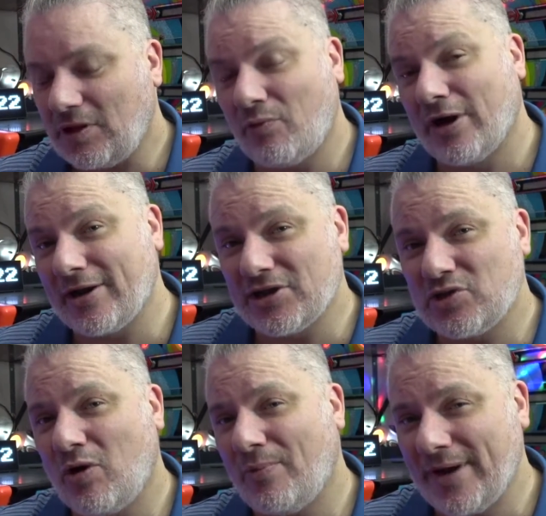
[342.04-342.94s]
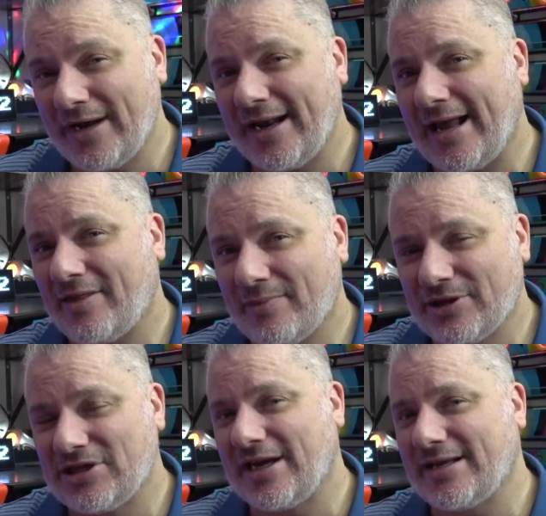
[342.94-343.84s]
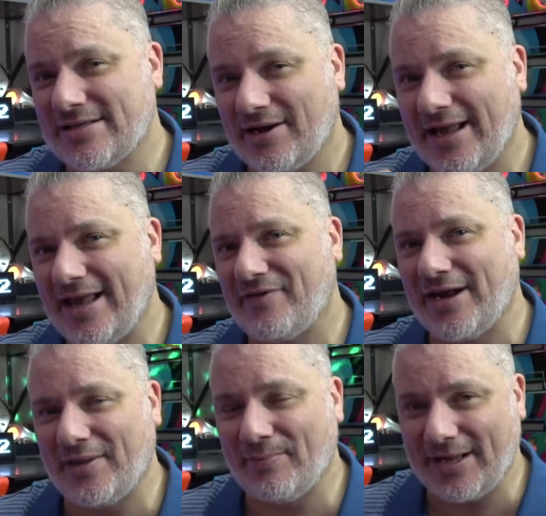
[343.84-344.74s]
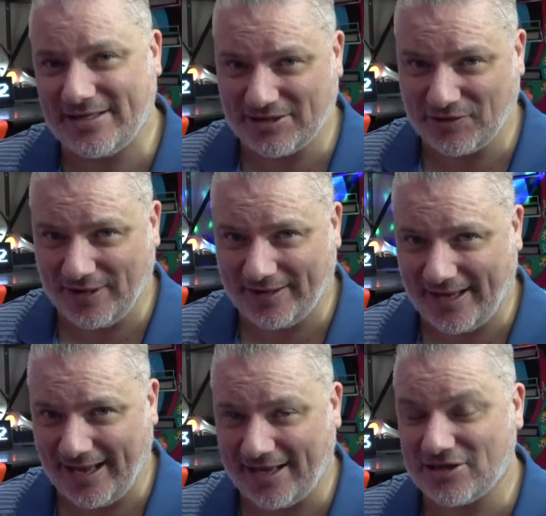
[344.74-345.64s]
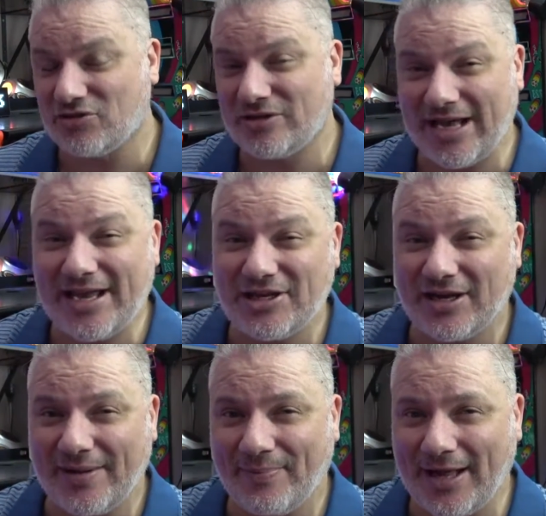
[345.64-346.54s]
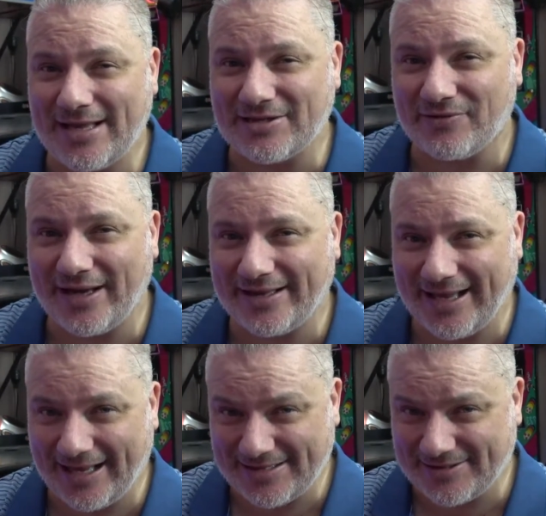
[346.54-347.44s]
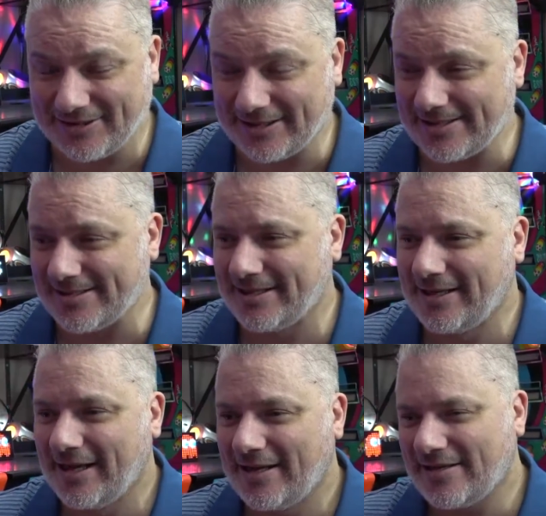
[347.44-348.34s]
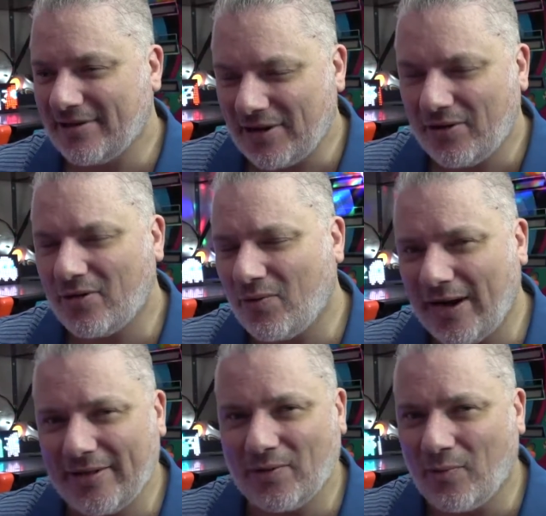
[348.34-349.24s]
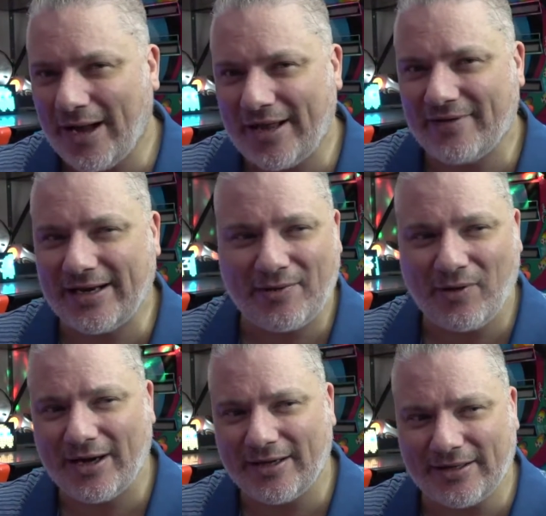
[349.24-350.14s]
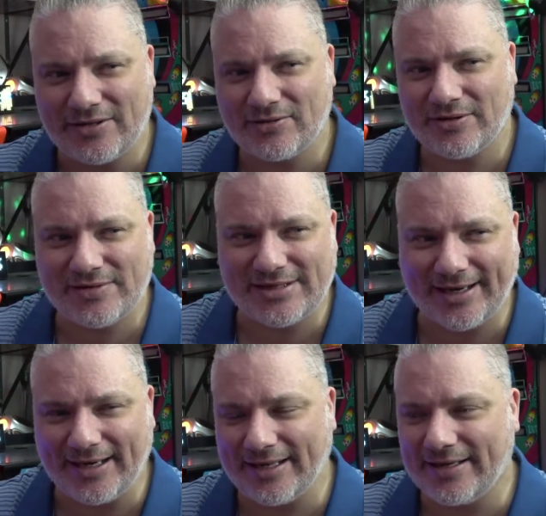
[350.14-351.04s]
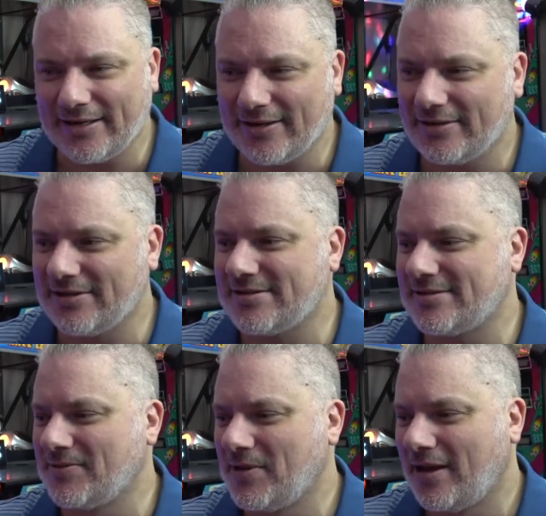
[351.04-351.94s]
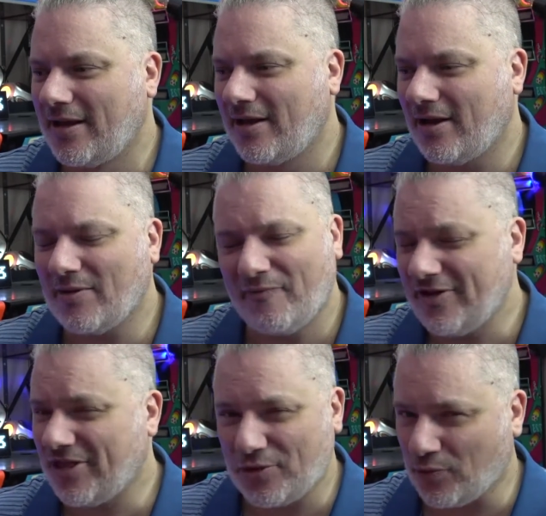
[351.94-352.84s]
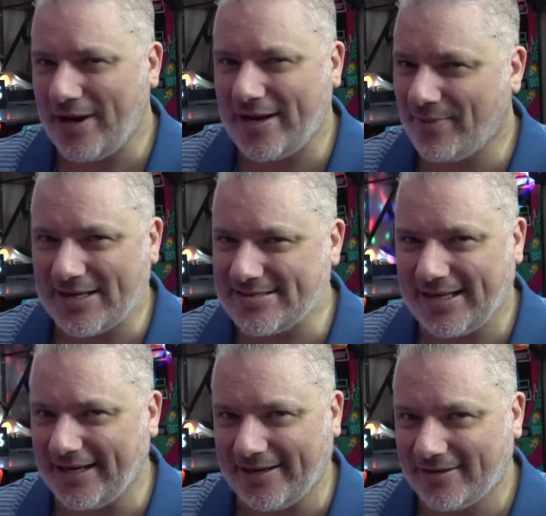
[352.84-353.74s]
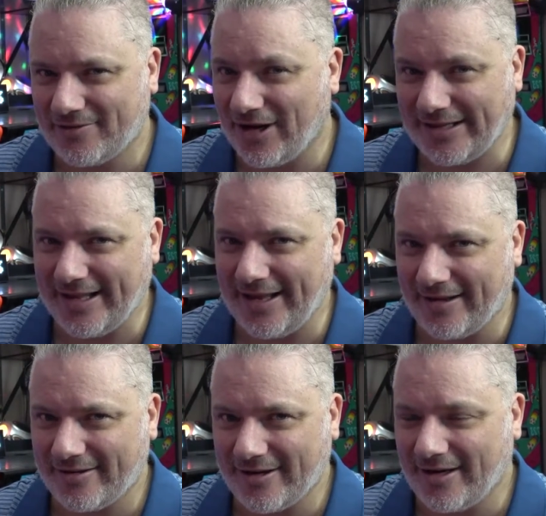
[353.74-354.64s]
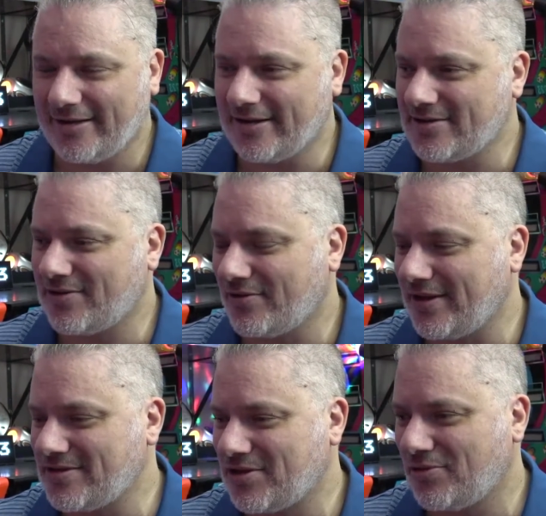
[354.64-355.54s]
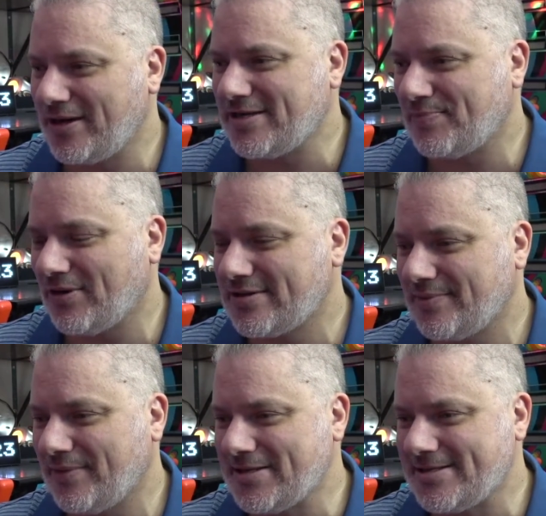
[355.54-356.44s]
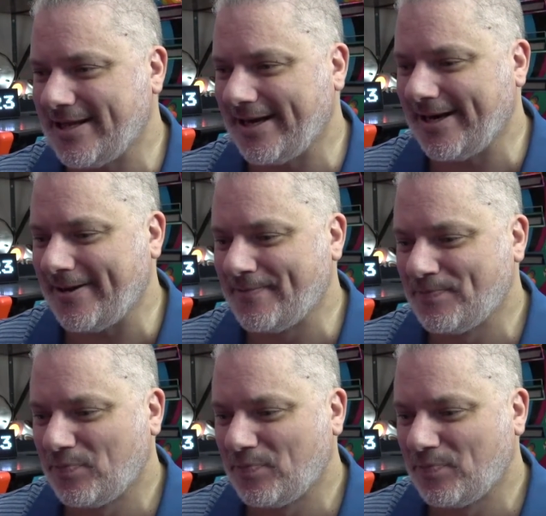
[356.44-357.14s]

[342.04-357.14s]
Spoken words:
where I can swap in and out the machines that I have in other places around the house, strategically placed around the house, guys, so they're not quite in the way of anyone. They're sort of subtly, you know, just, I can fit 3 in my study right there, right? There's 3 spots in my study.